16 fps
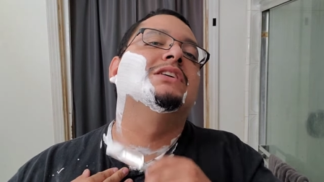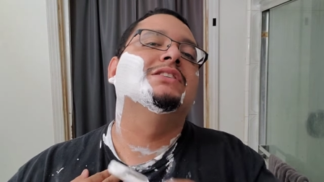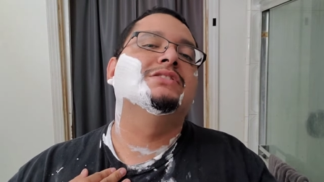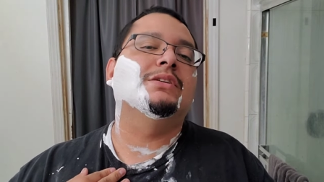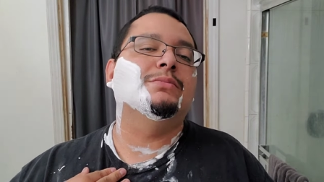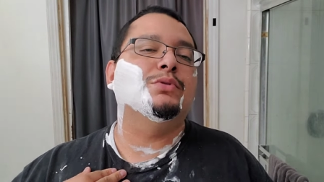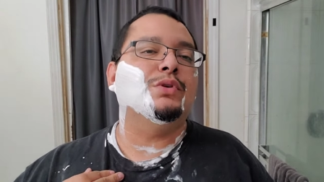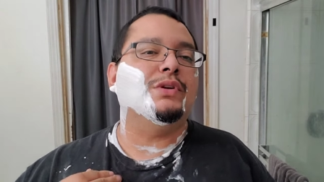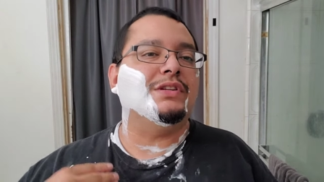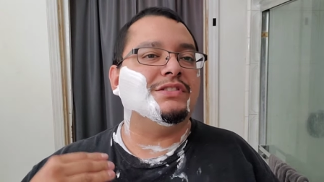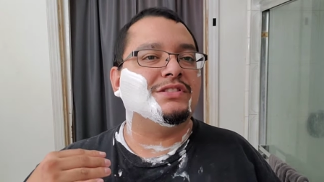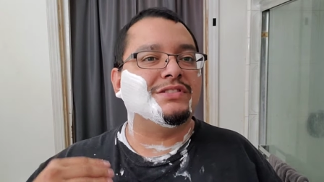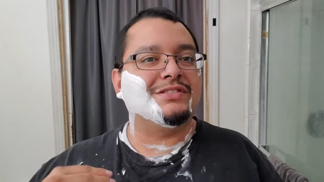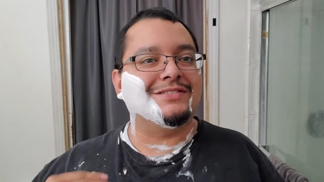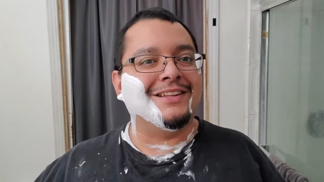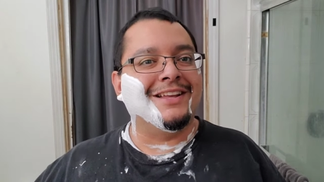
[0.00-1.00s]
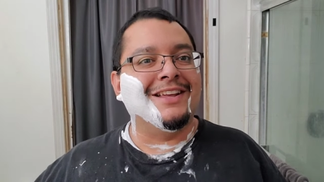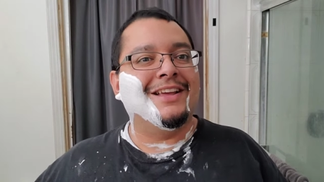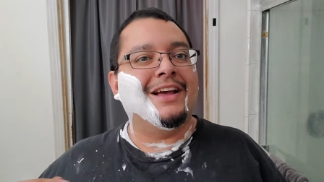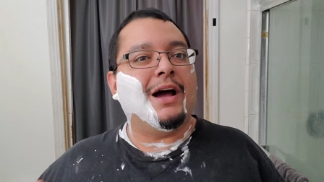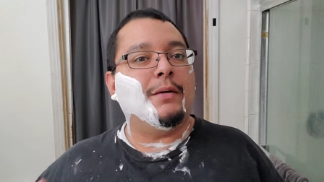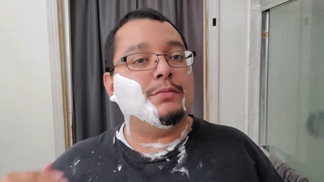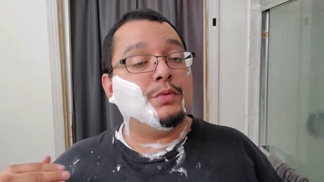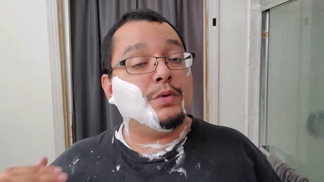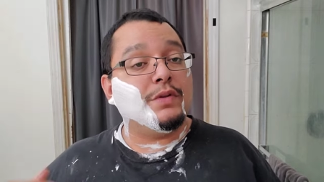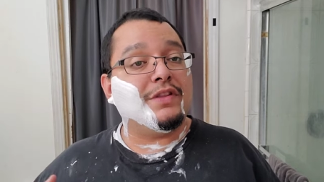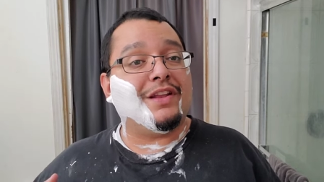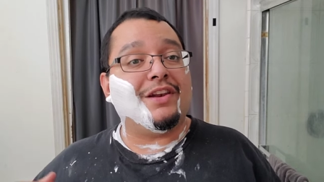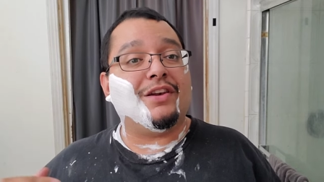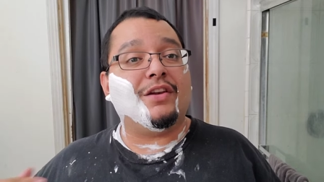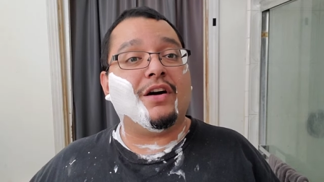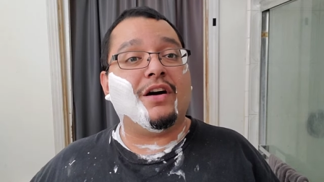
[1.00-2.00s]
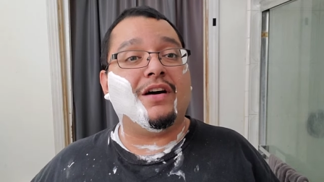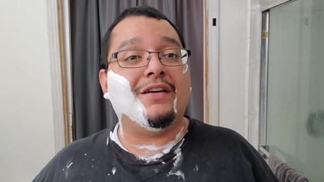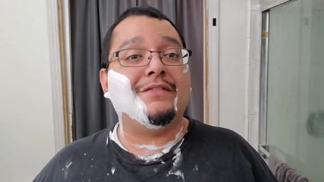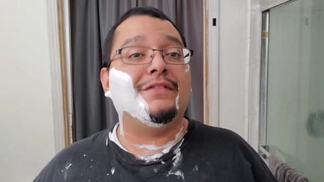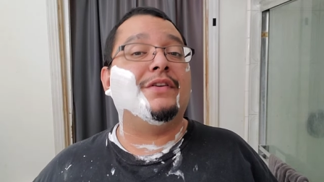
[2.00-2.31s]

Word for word: So I'm doing, I'm doing the long,